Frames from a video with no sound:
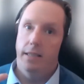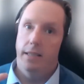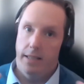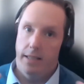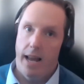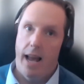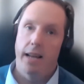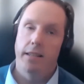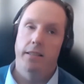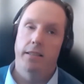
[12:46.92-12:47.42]

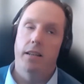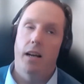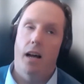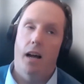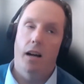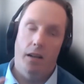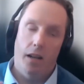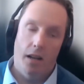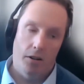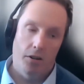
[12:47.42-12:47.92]
Yes,
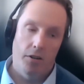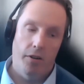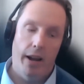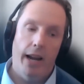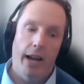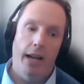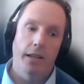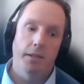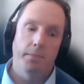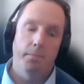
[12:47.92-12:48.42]

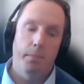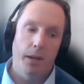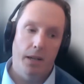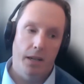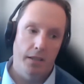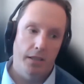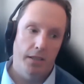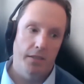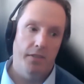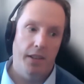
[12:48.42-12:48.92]
agreed,
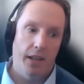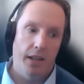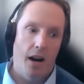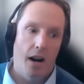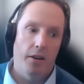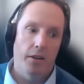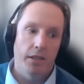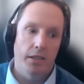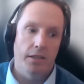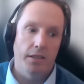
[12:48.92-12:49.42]
because of the
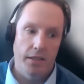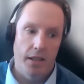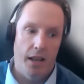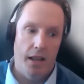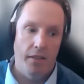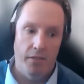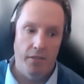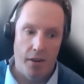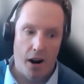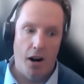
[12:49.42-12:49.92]
current
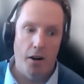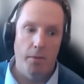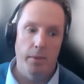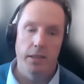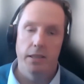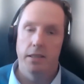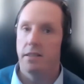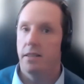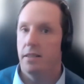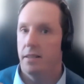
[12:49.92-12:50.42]

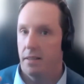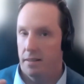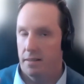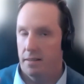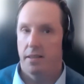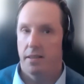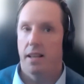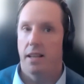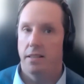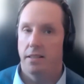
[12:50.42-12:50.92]
environment,
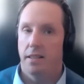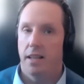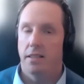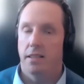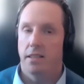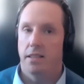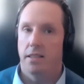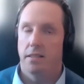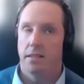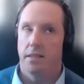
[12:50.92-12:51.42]
there's
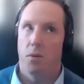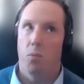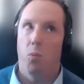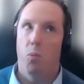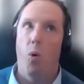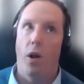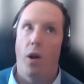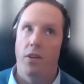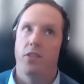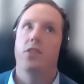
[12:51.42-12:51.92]
the
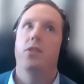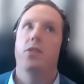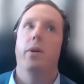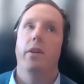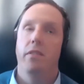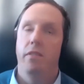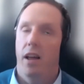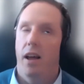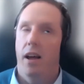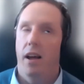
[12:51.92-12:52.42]
want
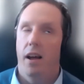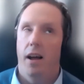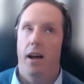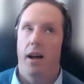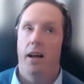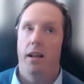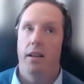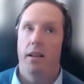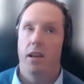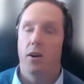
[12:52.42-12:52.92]
to
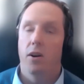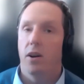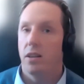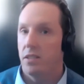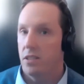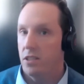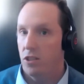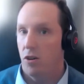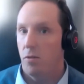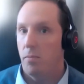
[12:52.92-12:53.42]
look
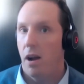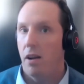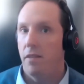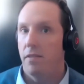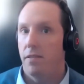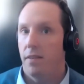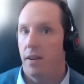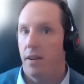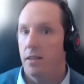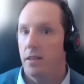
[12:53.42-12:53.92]
at storm
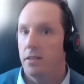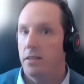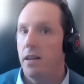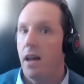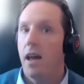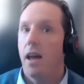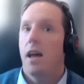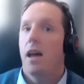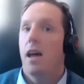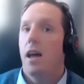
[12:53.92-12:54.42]
overflows,
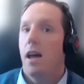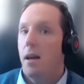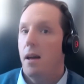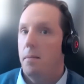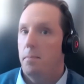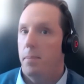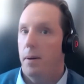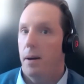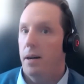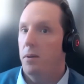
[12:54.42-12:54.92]

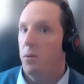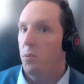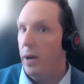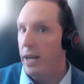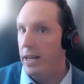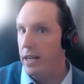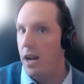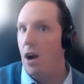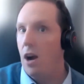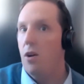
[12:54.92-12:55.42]
but
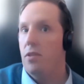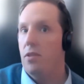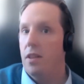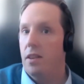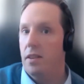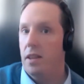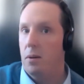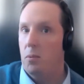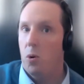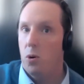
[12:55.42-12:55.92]
we know that
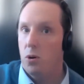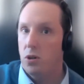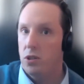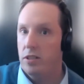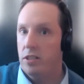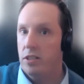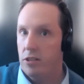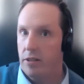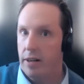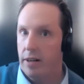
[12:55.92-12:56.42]
the water
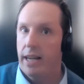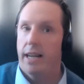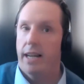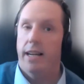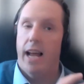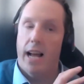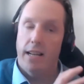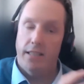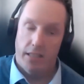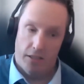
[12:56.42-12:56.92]
industry,
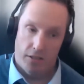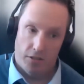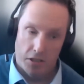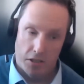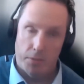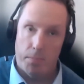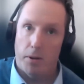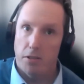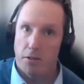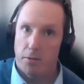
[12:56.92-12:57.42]
yes, is
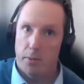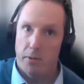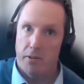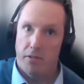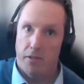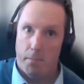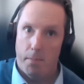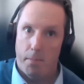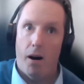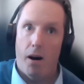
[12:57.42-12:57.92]
responsible
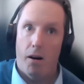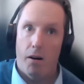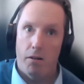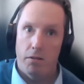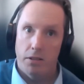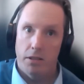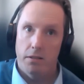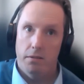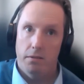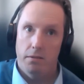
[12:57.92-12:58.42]
for
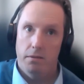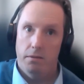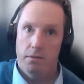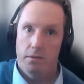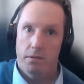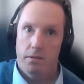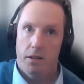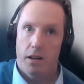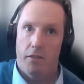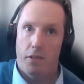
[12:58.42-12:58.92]
part
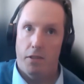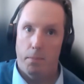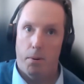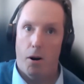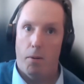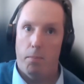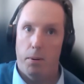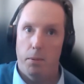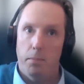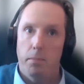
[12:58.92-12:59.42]
of the
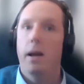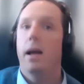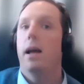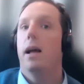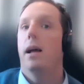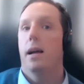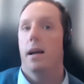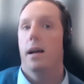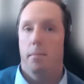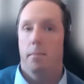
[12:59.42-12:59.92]
problem,
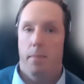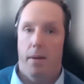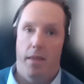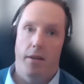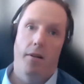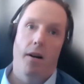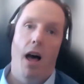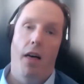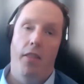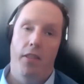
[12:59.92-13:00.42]
but
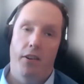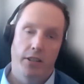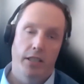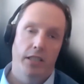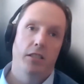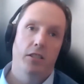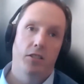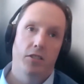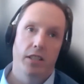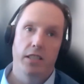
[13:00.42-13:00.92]
there are other
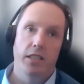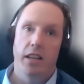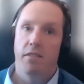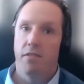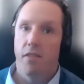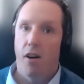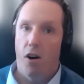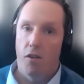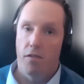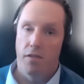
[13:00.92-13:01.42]
industries
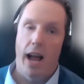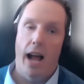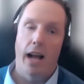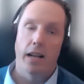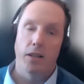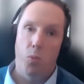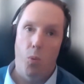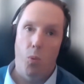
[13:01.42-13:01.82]
involved as